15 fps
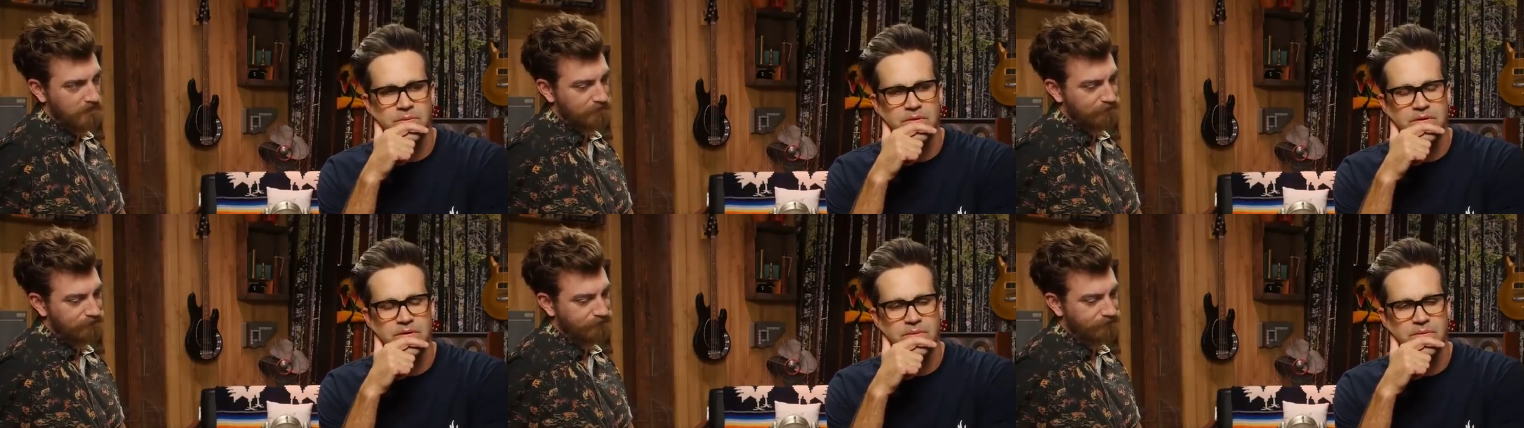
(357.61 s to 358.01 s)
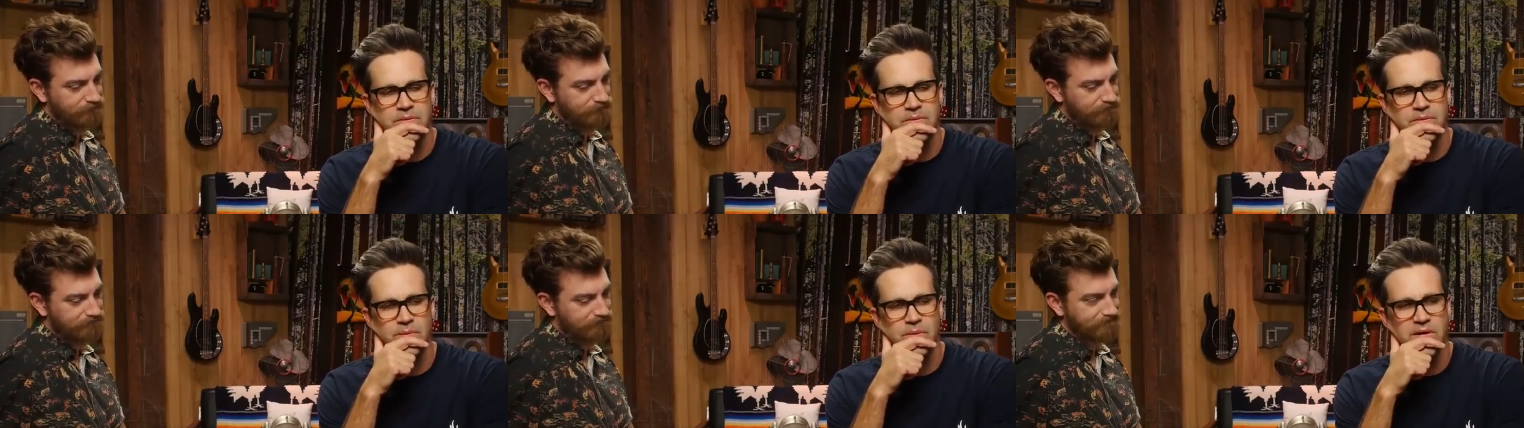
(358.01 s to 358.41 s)
Speaker 1: well,
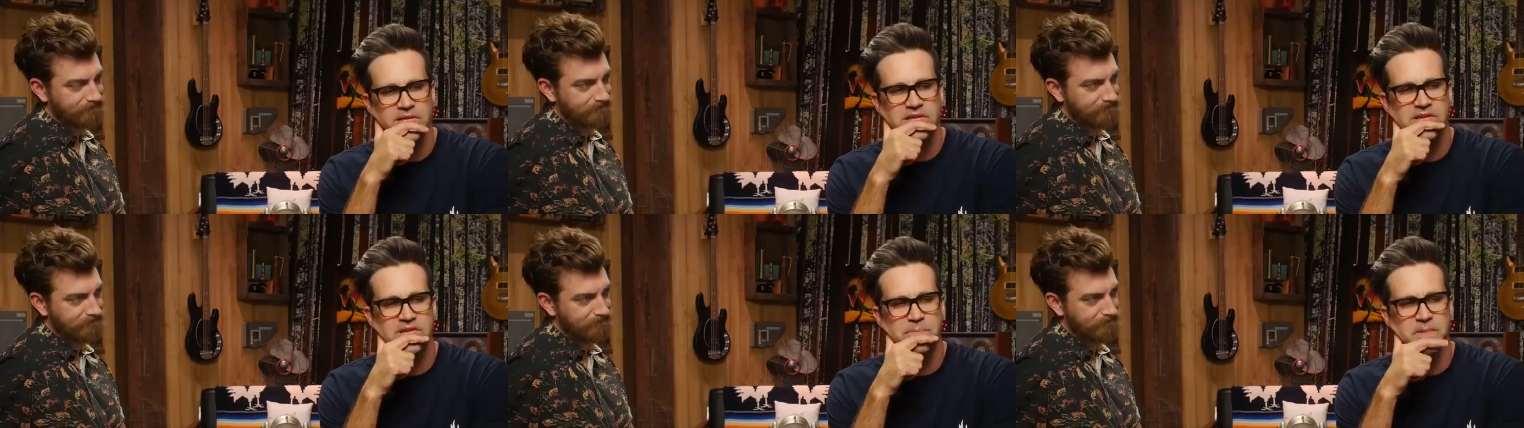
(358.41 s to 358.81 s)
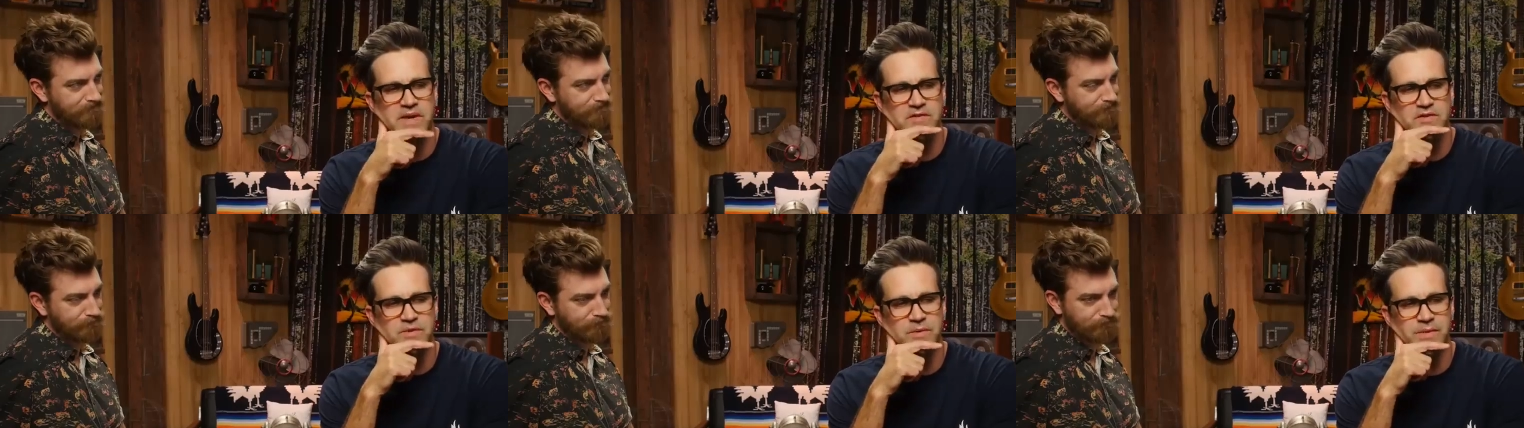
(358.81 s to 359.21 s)
what's a
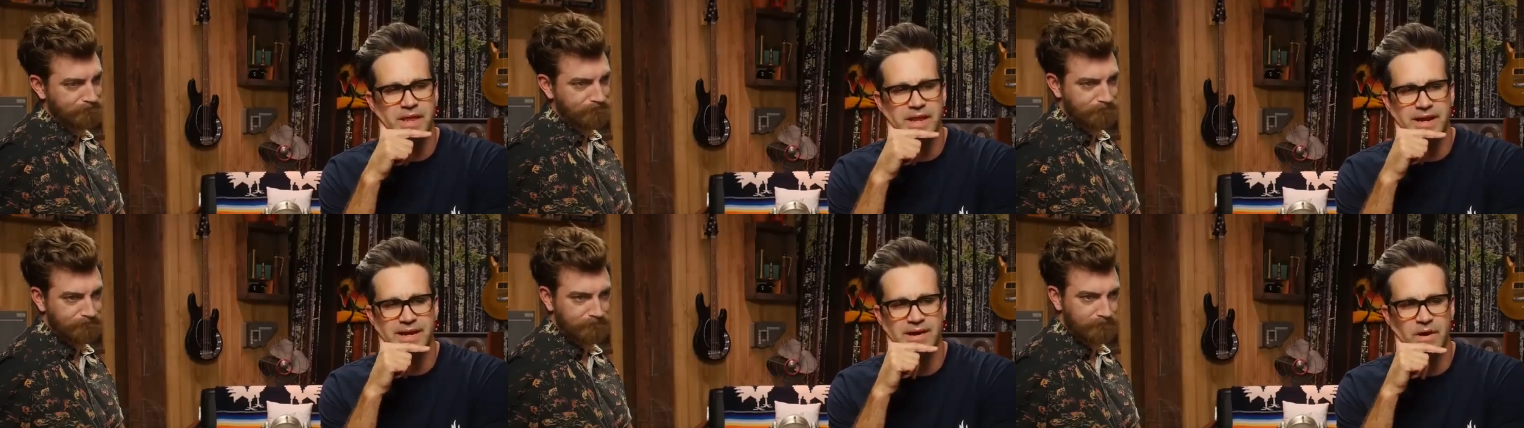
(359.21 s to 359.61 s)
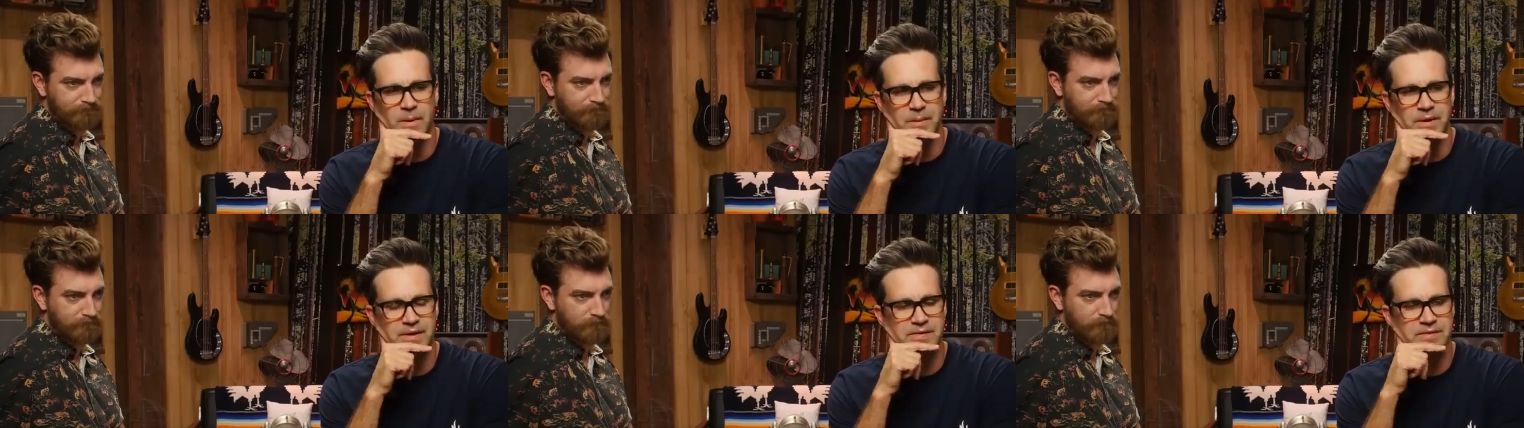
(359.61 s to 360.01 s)
spacesuit without a
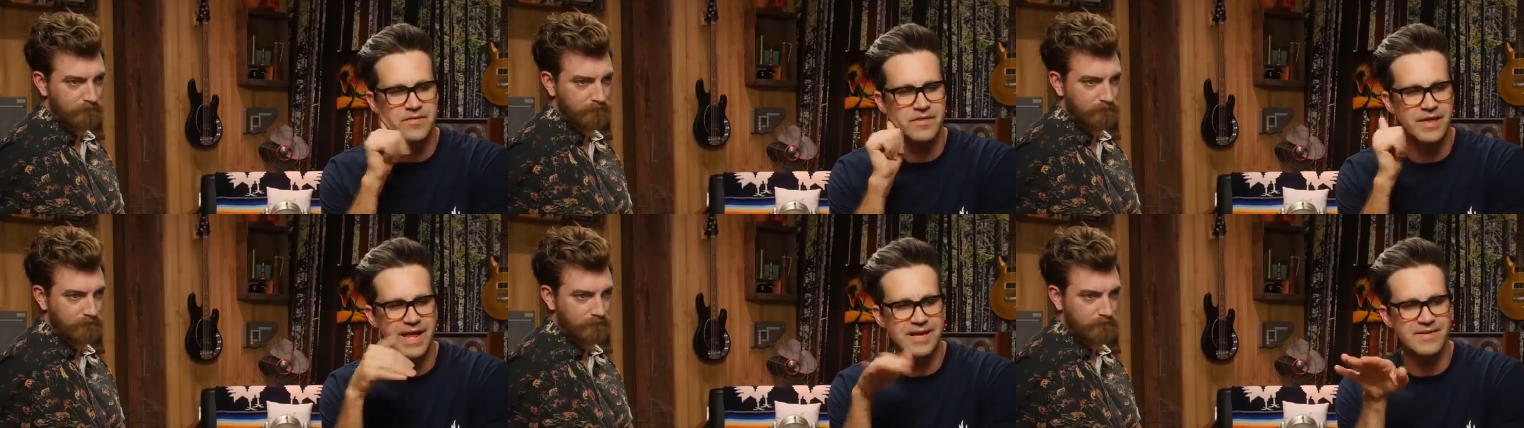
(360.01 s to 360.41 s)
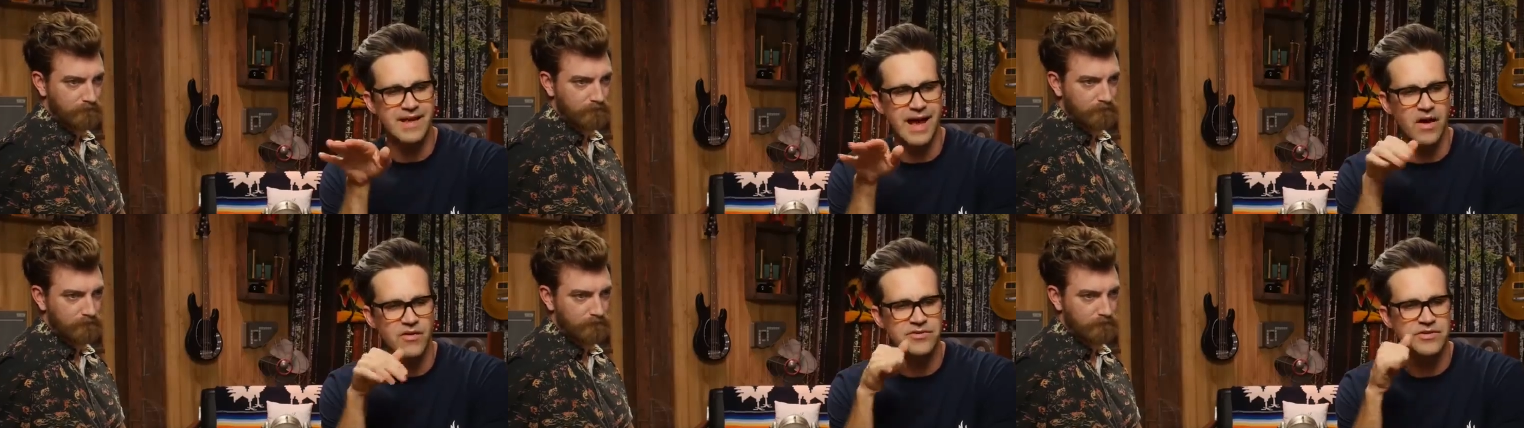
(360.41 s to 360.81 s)
helmet? So that's
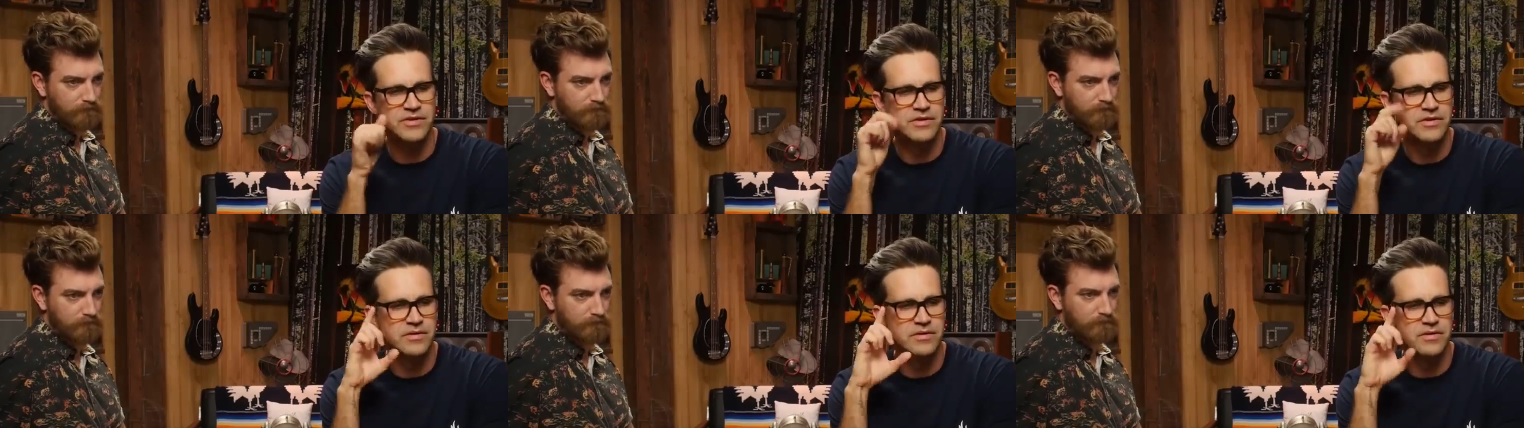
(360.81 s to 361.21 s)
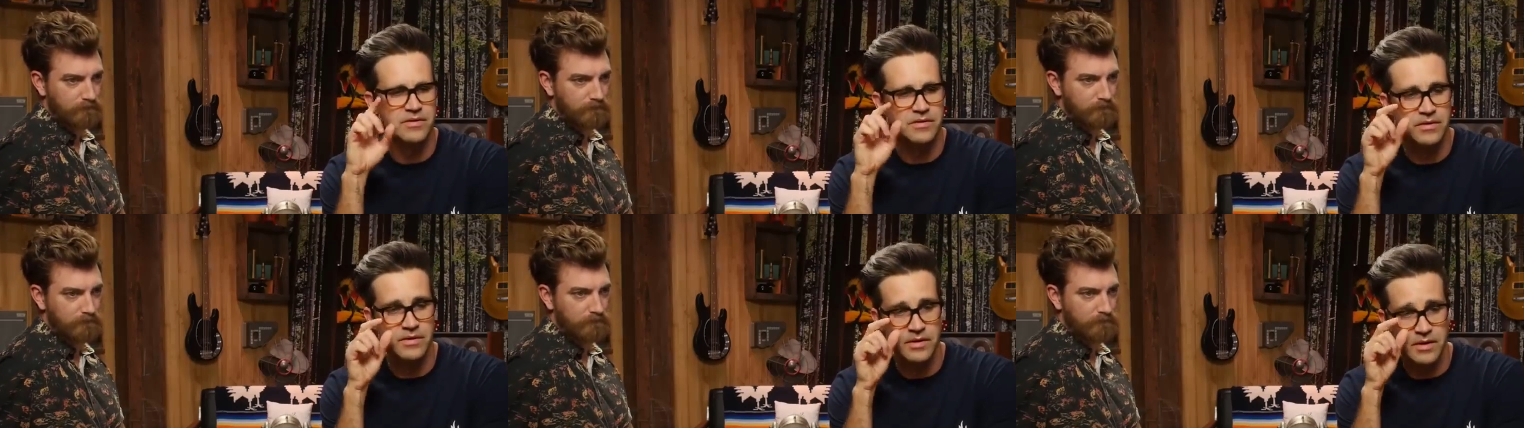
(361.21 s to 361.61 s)
out.
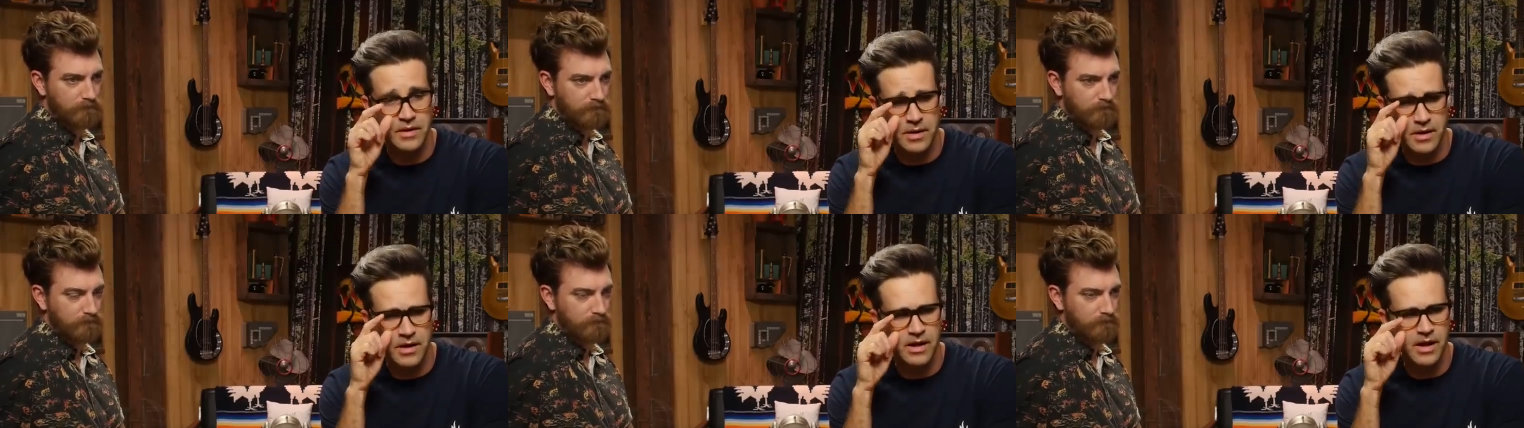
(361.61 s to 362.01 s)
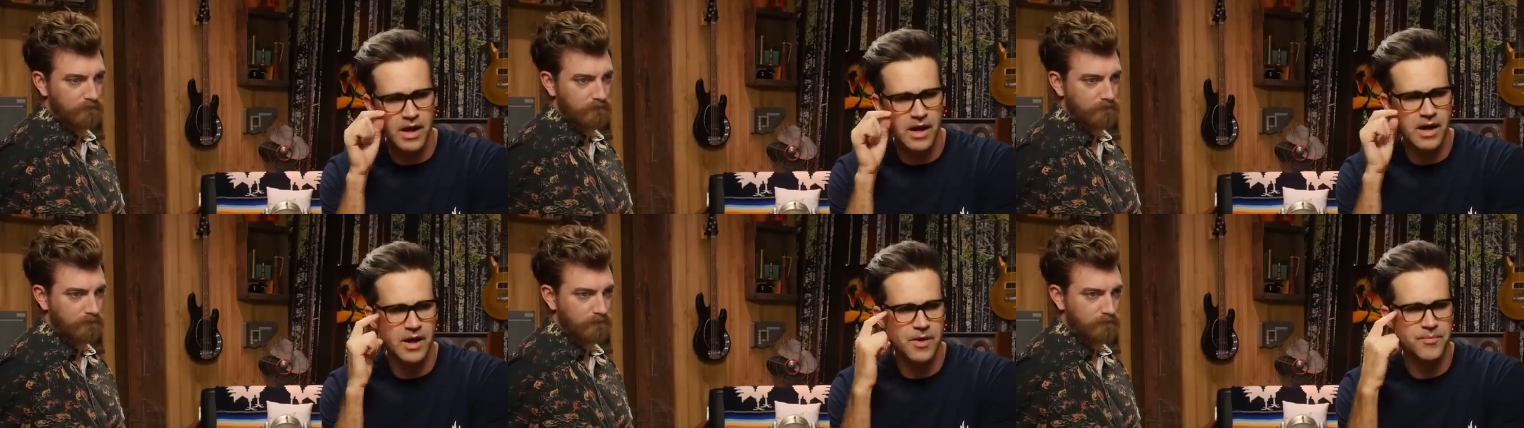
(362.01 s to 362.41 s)

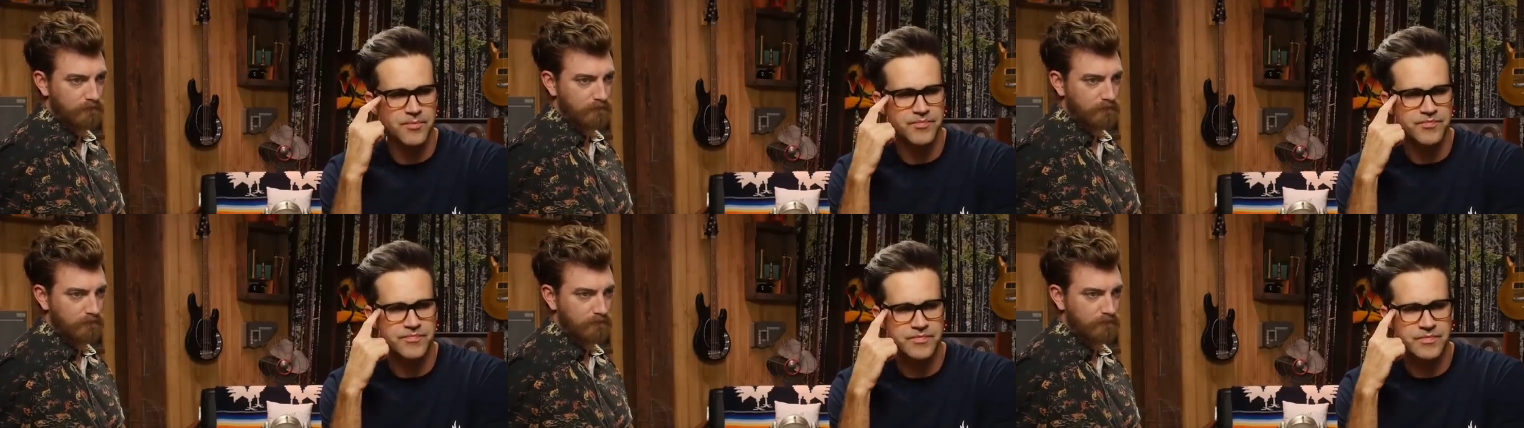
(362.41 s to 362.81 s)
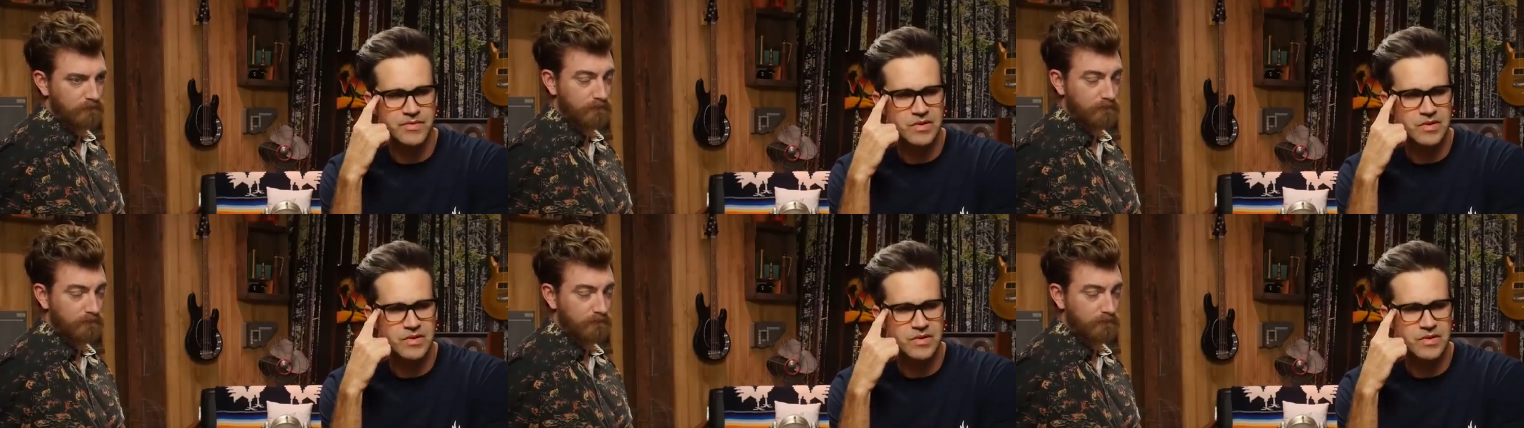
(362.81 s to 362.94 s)
Mm. Um,